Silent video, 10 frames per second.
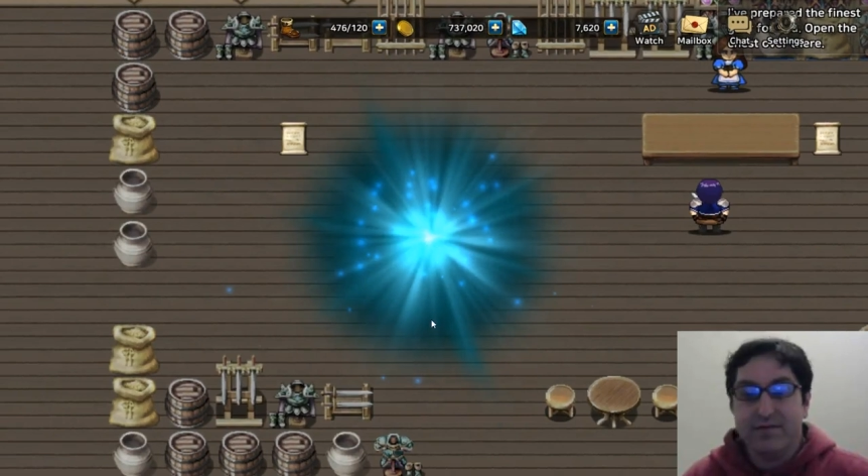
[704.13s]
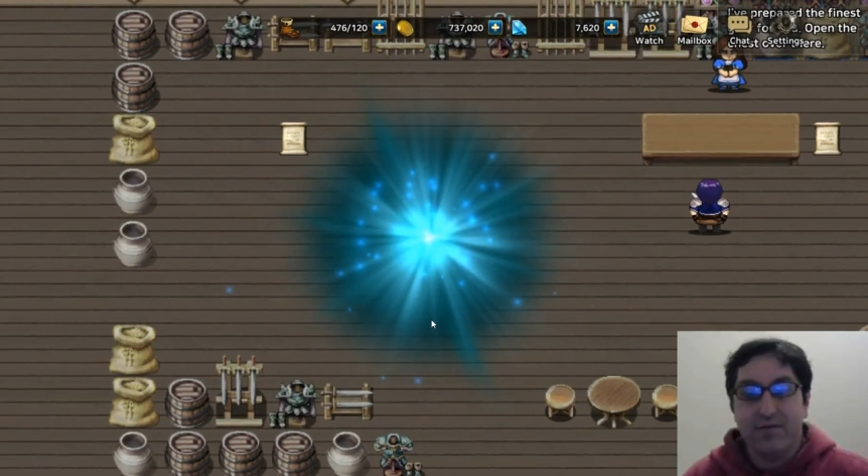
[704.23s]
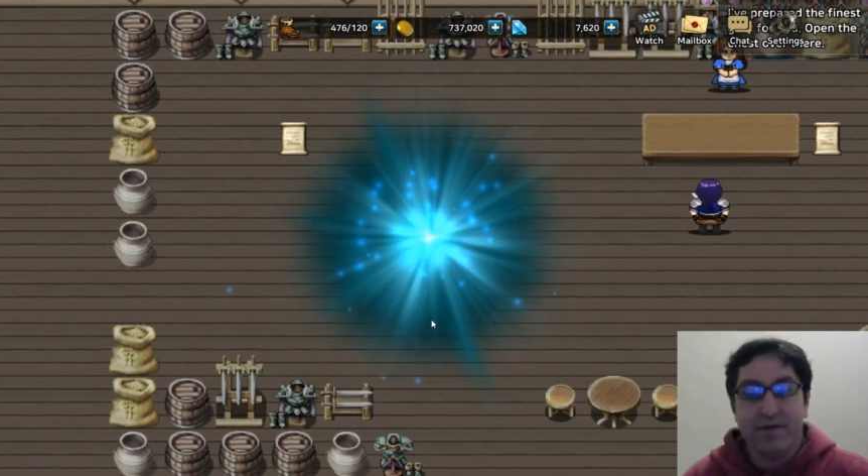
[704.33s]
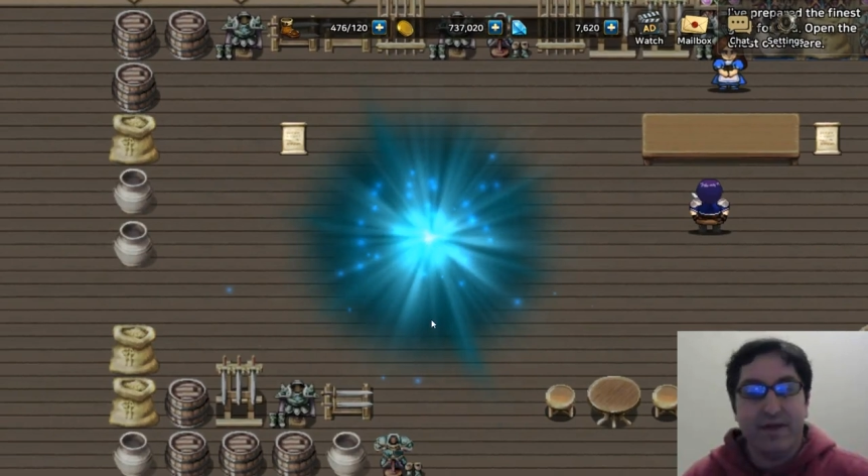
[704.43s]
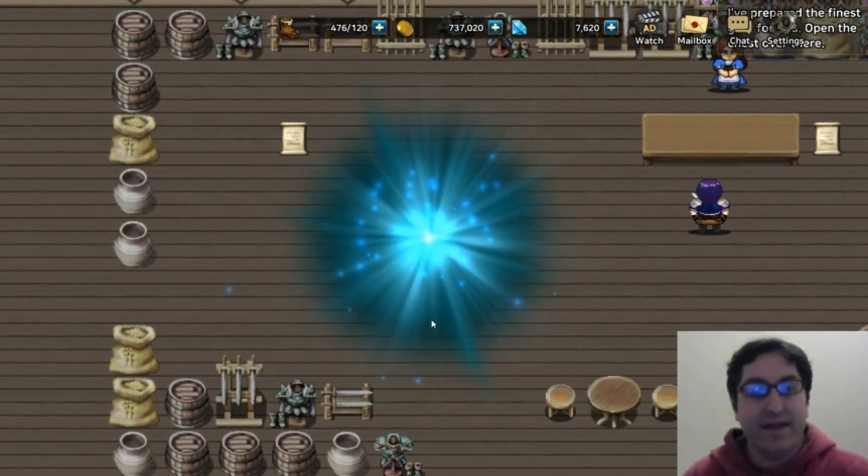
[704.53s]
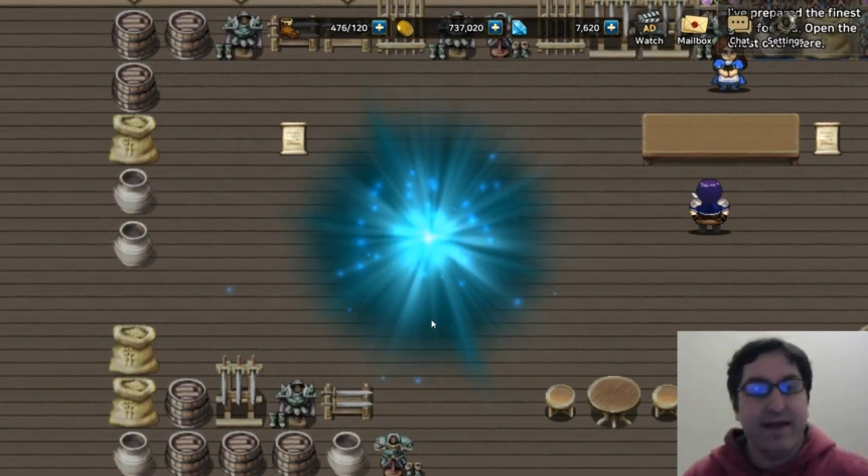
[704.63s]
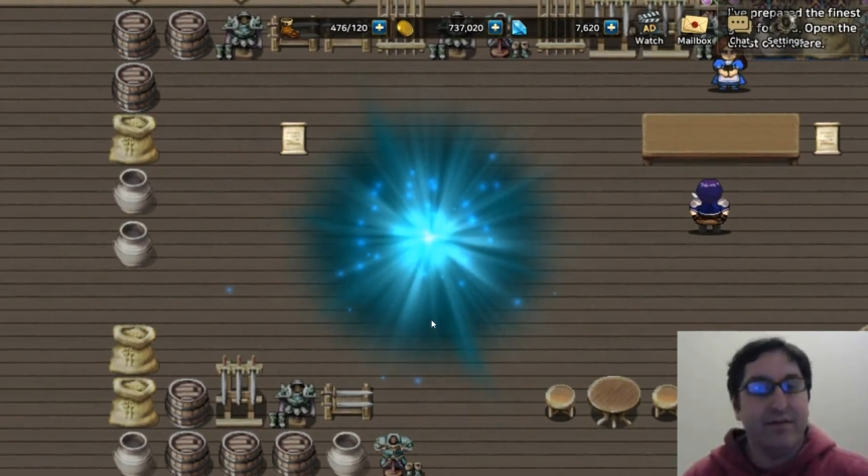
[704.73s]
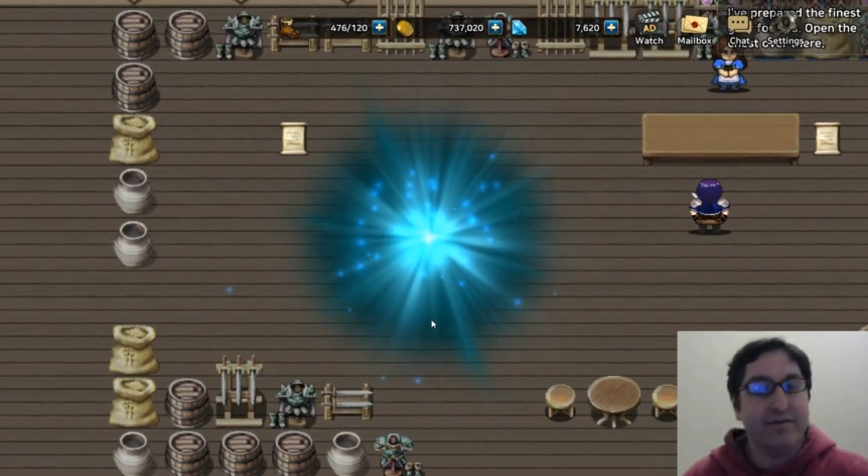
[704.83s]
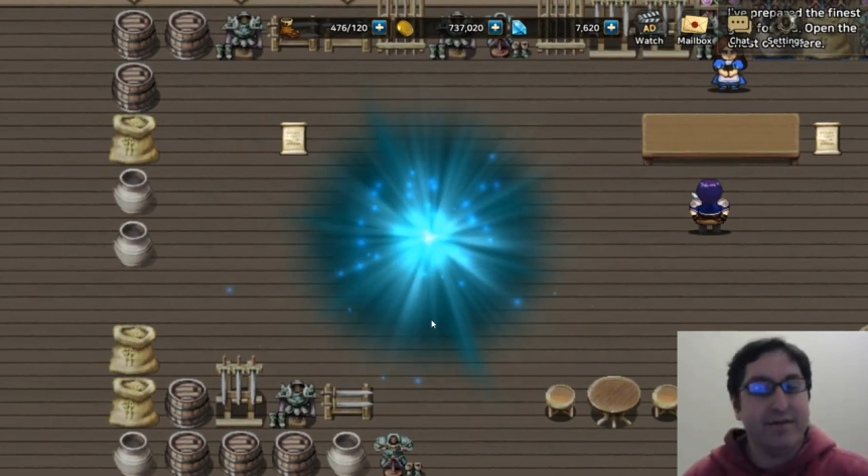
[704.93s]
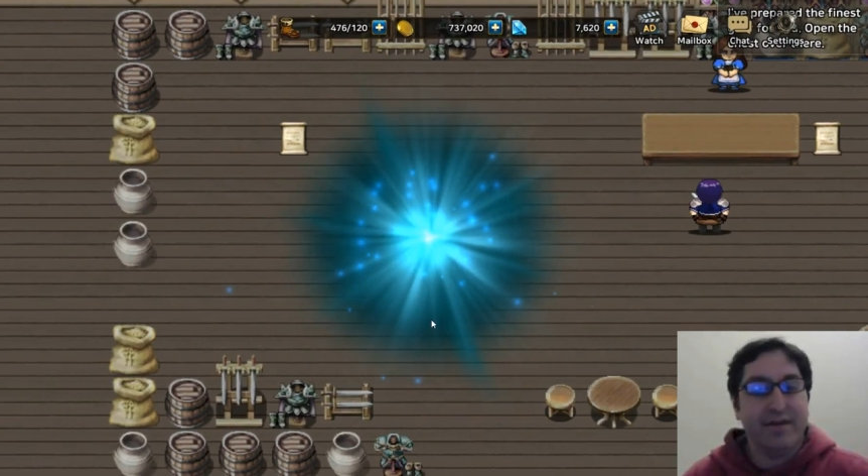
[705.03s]
What the
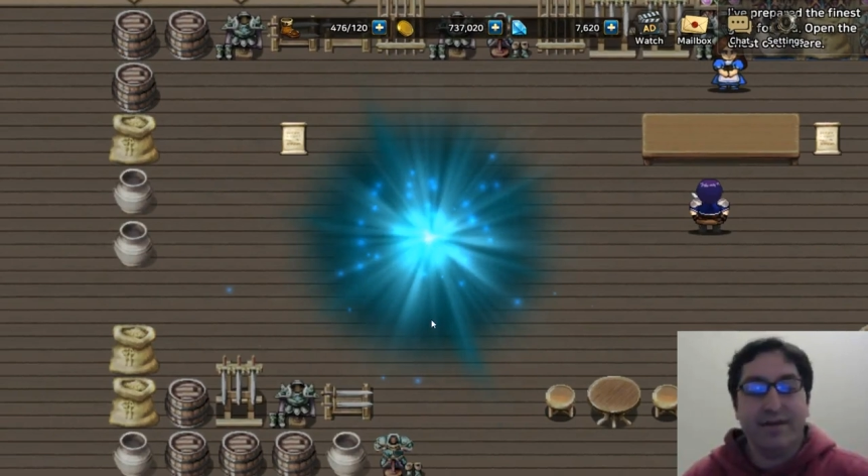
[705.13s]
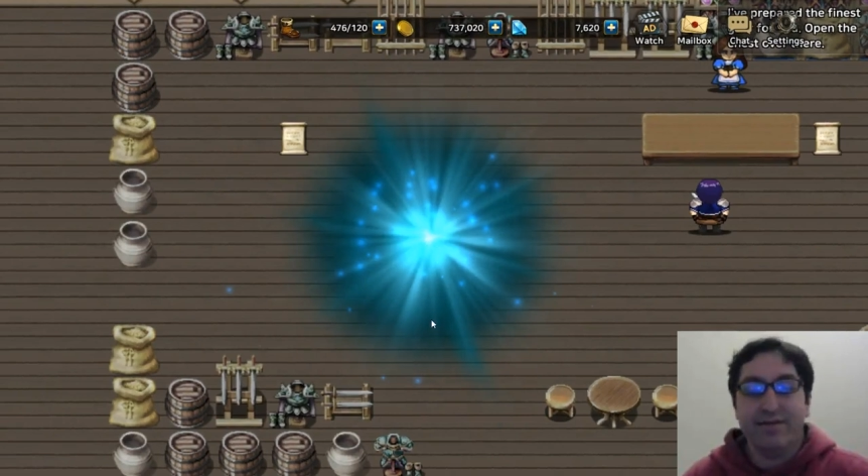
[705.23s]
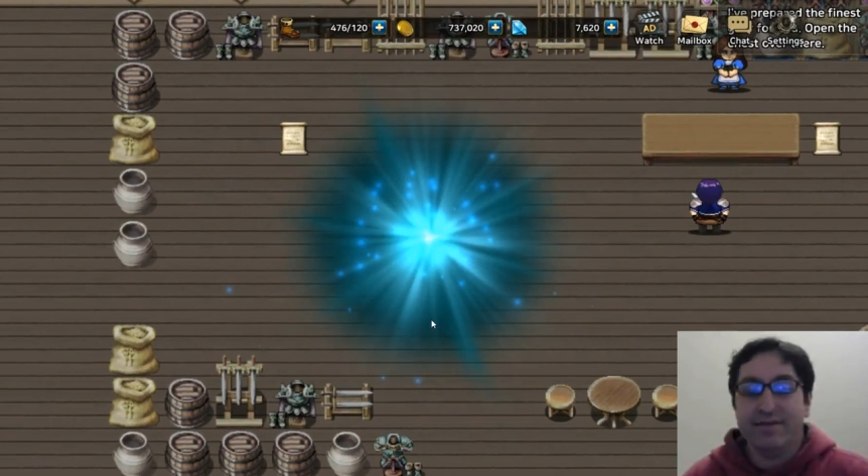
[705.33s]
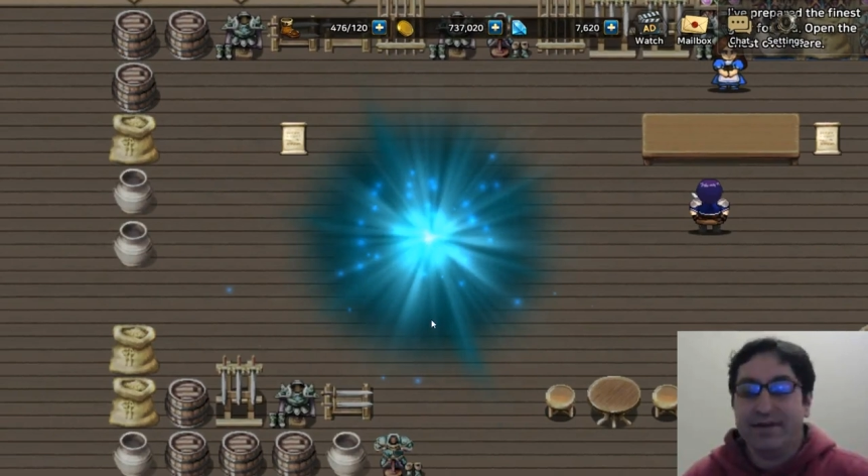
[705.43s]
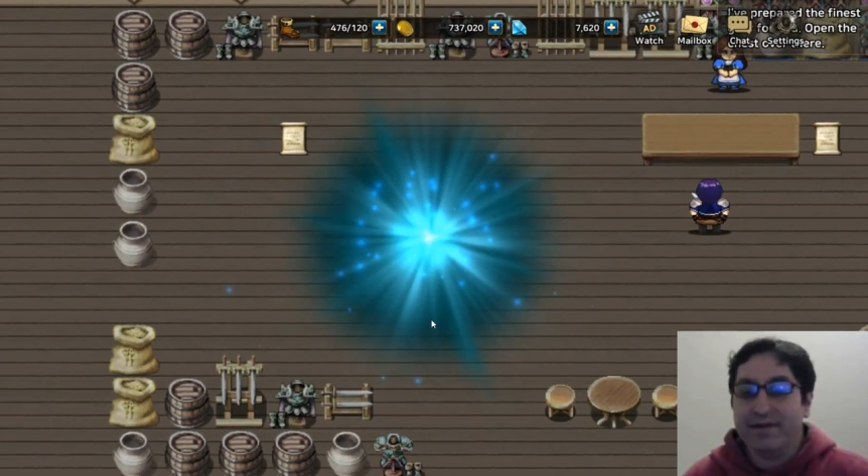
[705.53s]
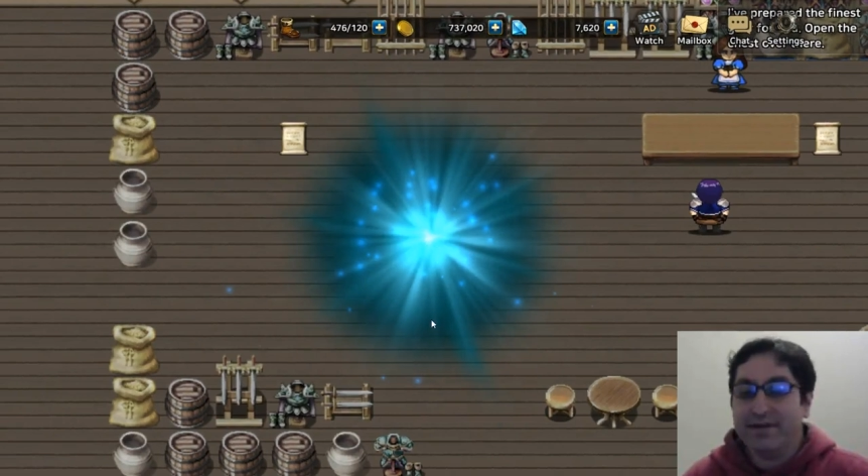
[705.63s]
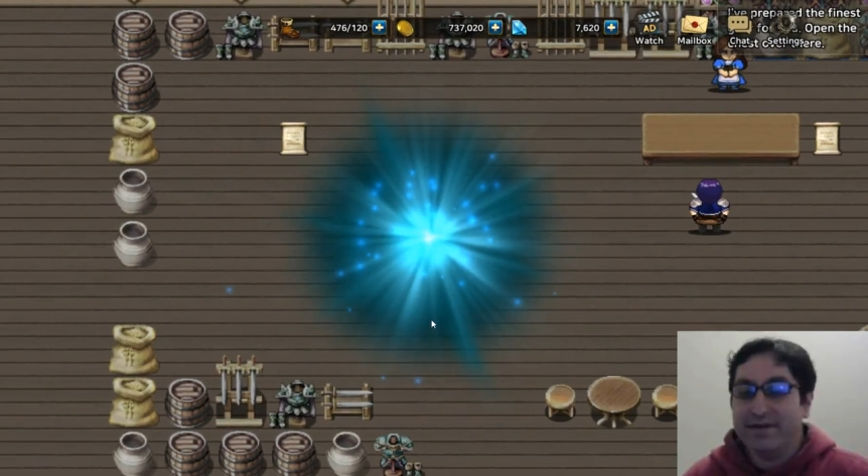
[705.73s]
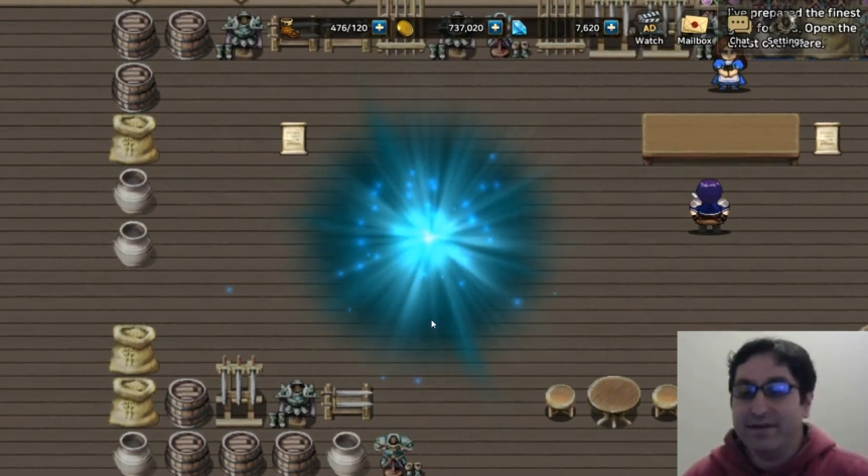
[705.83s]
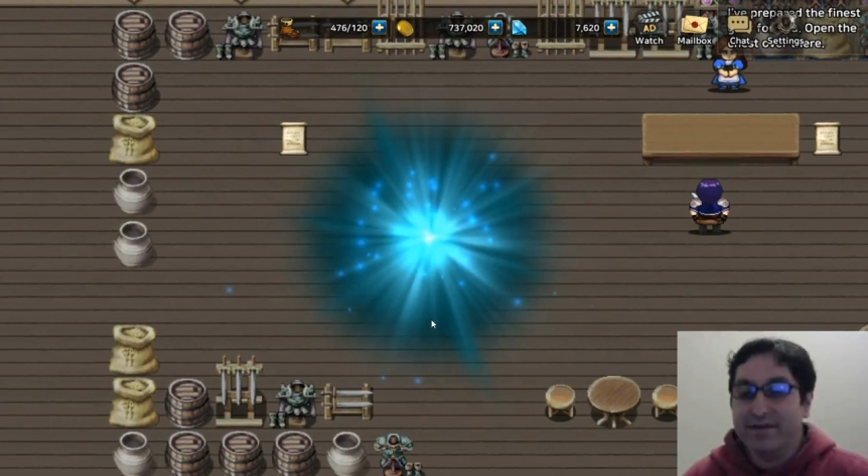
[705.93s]
hell is going on here?